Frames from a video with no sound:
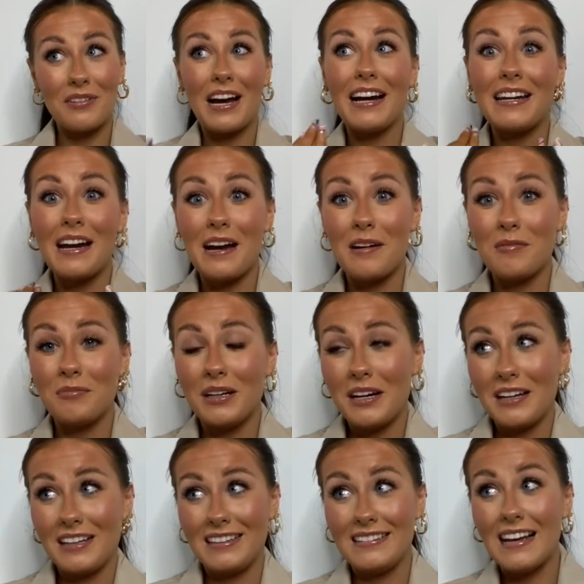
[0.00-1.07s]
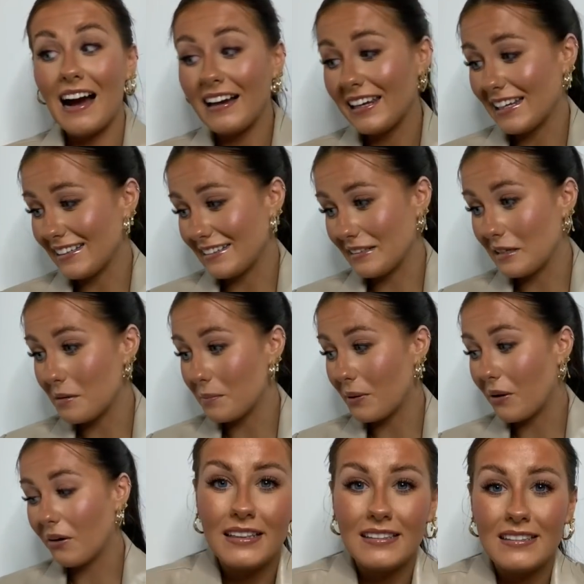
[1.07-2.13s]
I am dying to keep it
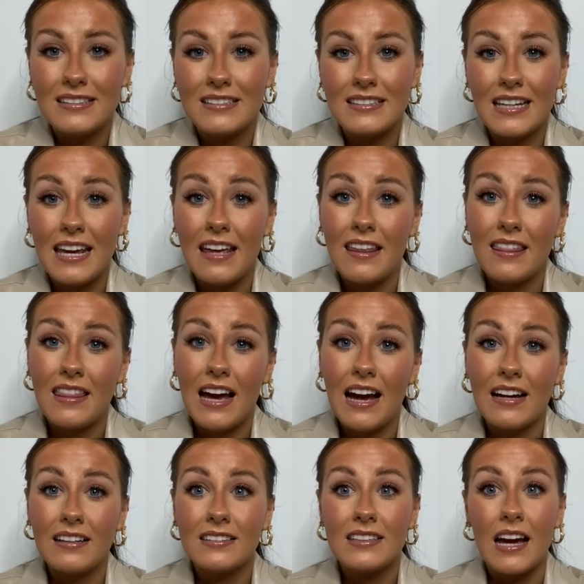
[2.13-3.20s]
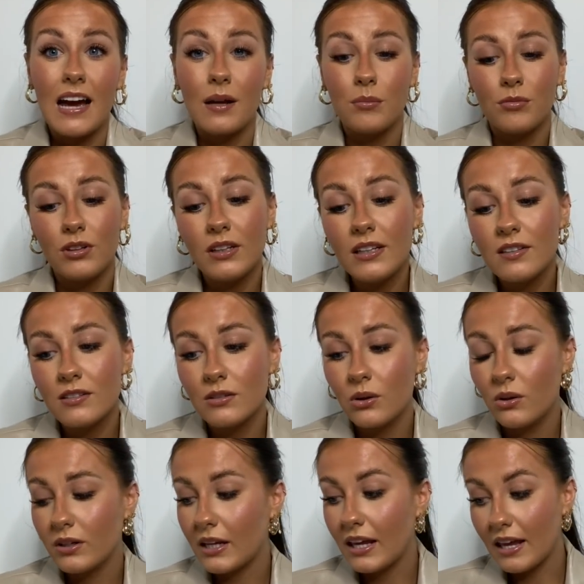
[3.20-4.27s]
all. To say that I'm really
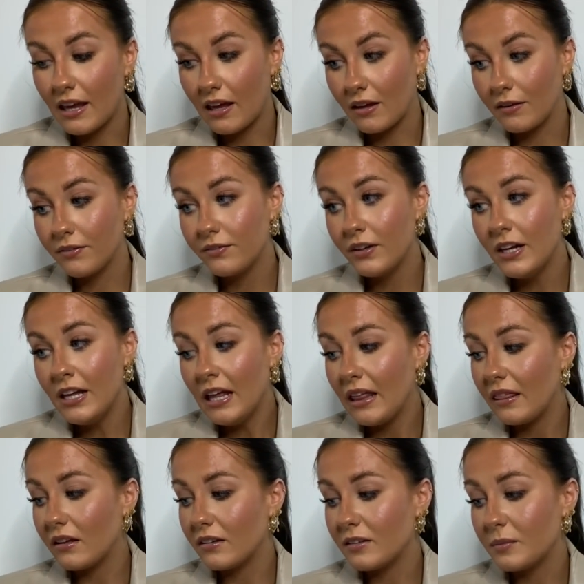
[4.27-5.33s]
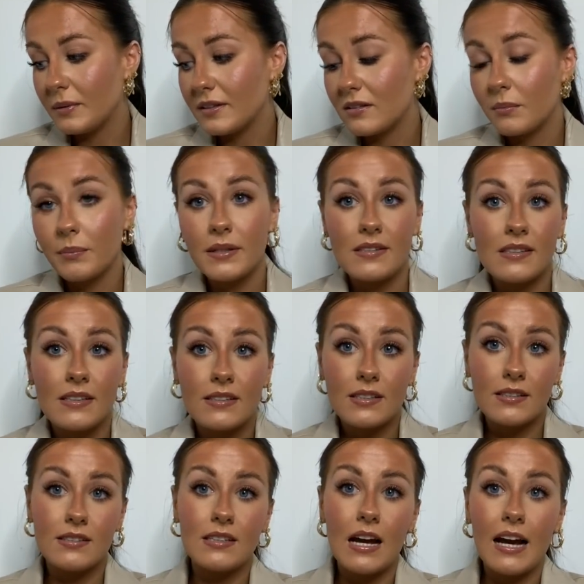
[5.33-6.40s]
sorry if there's been some
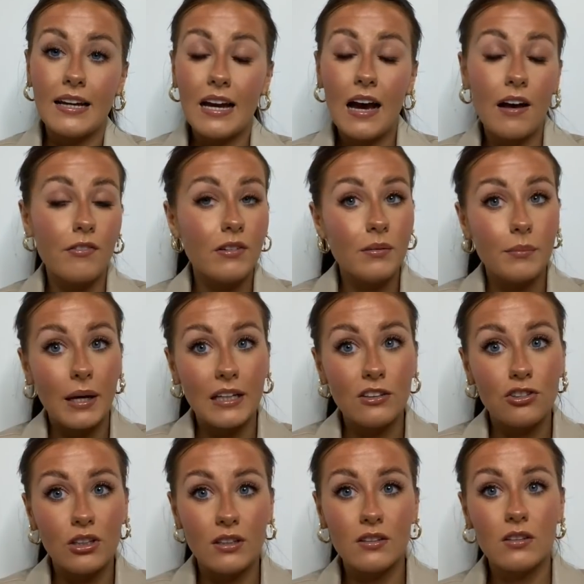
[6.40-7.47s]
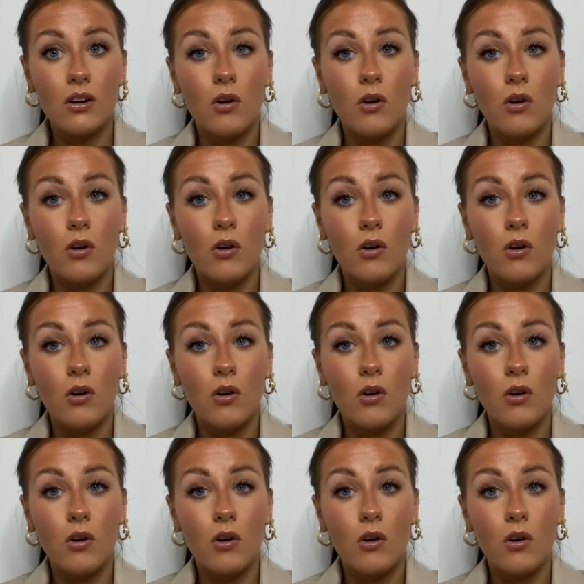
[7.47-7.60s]
businesses that I haven't mentioned.